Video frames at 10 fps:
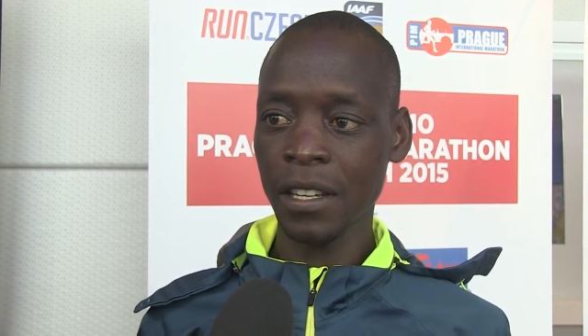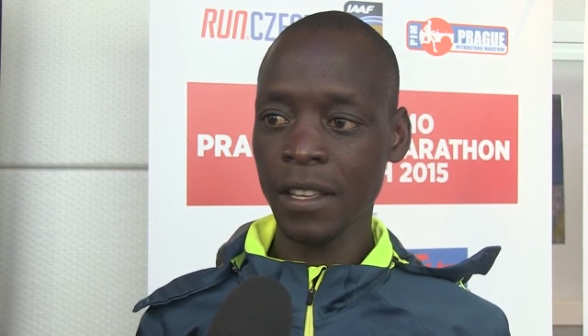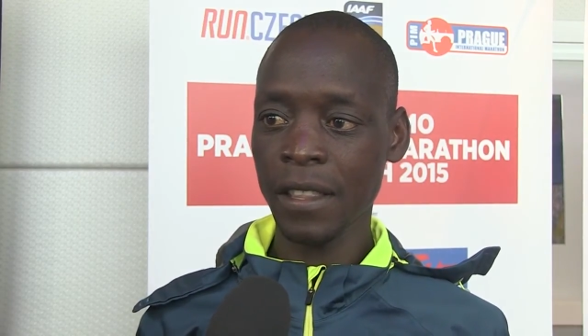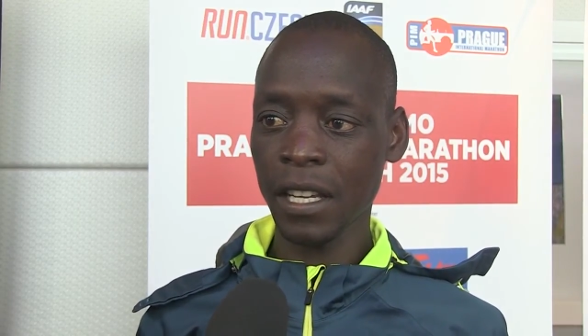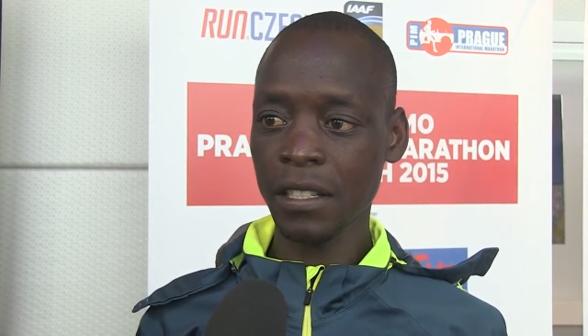
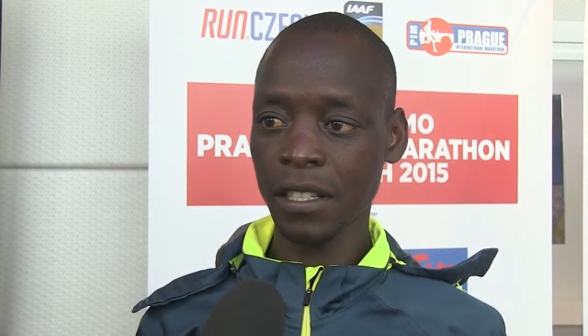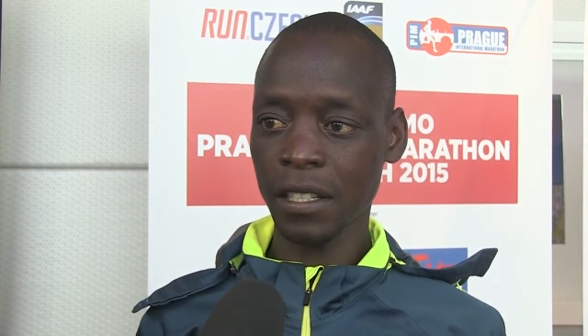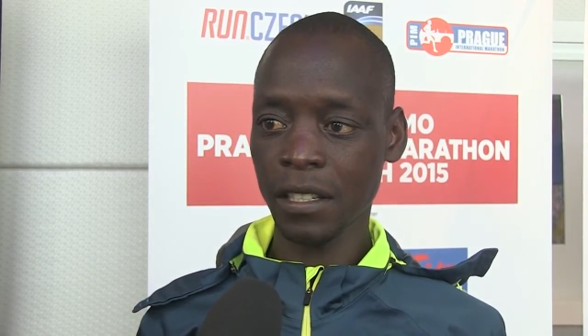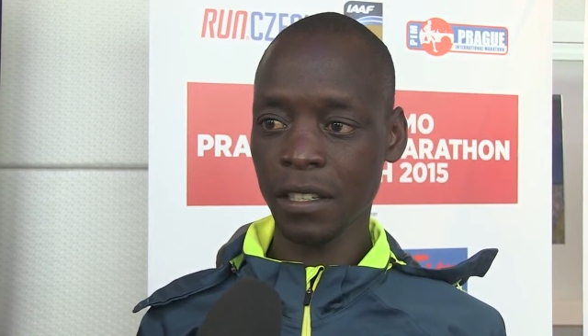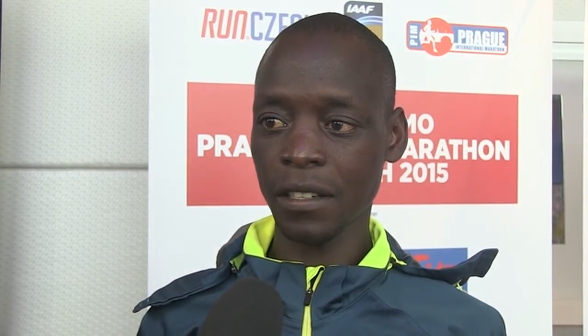that
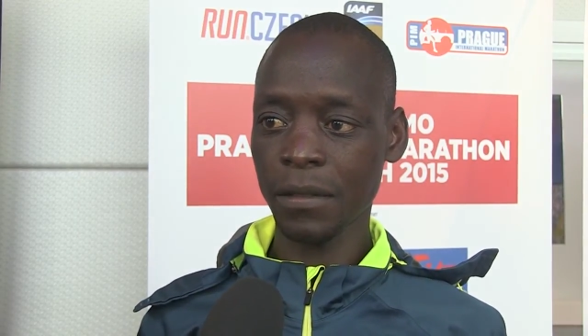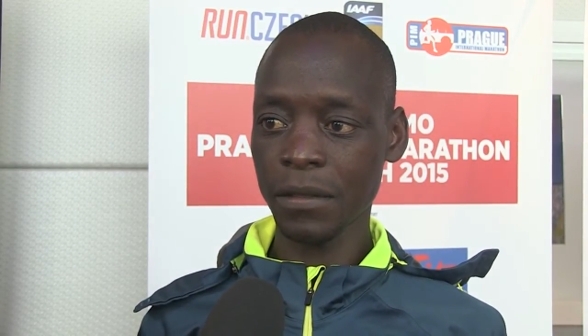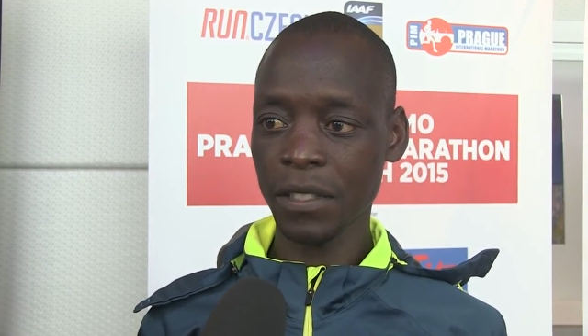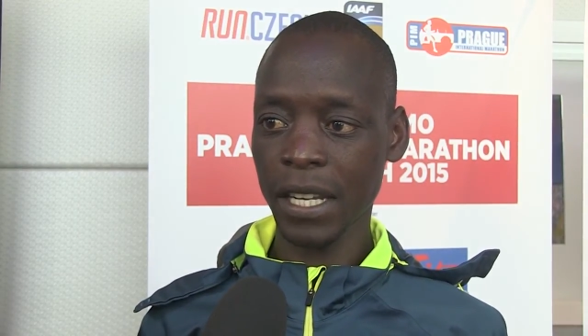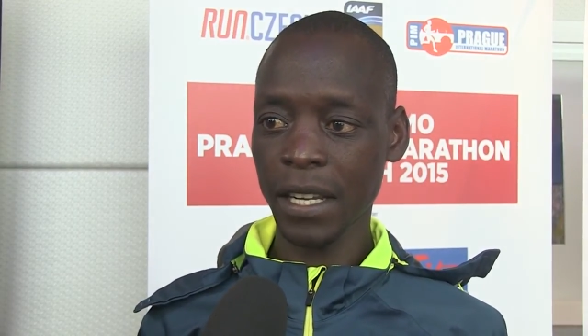uh,
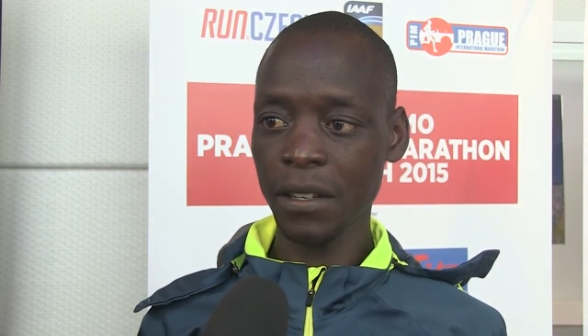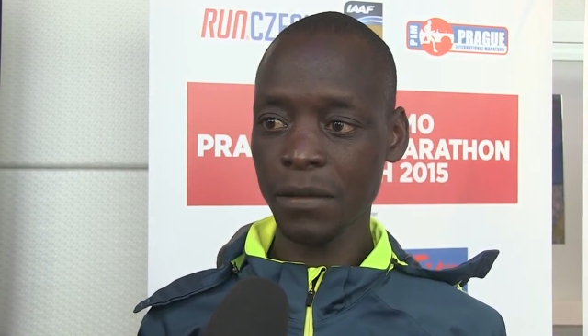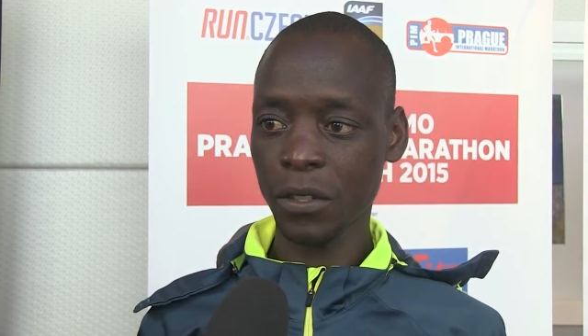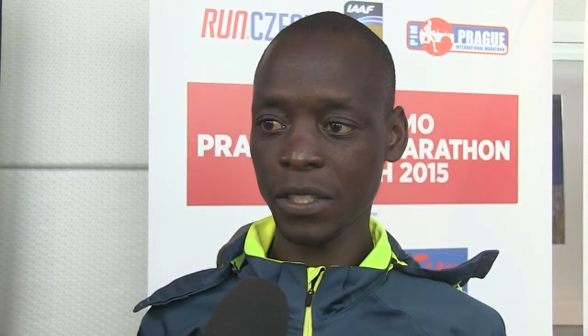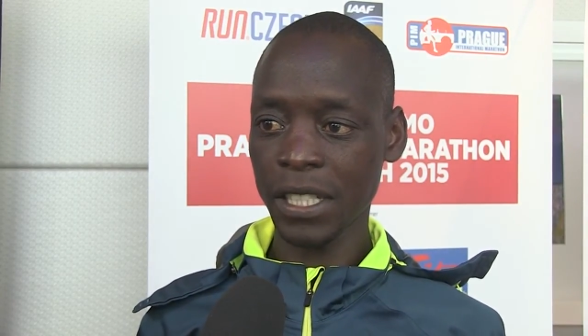15,
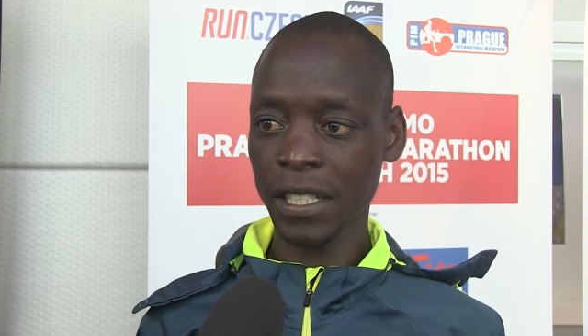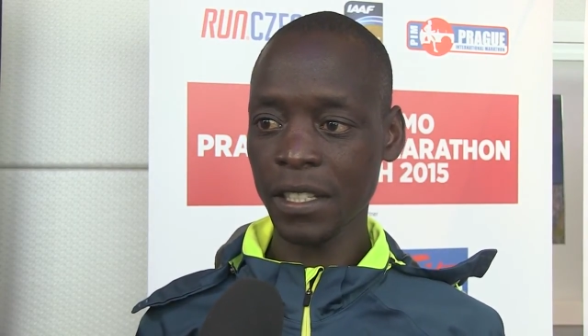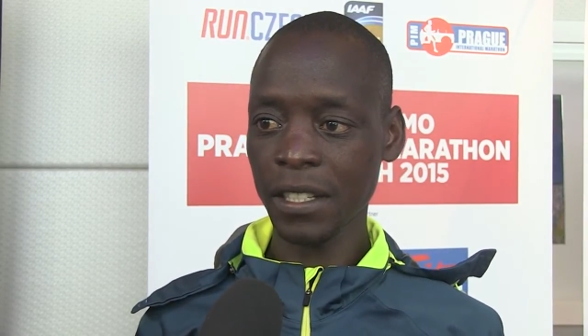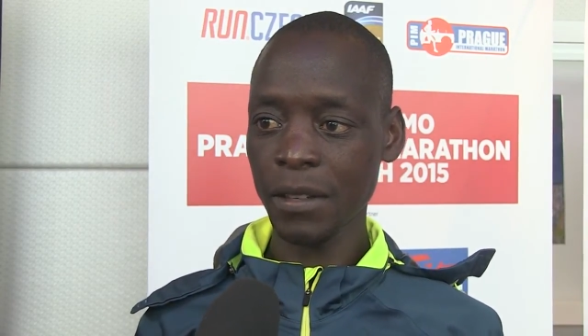14.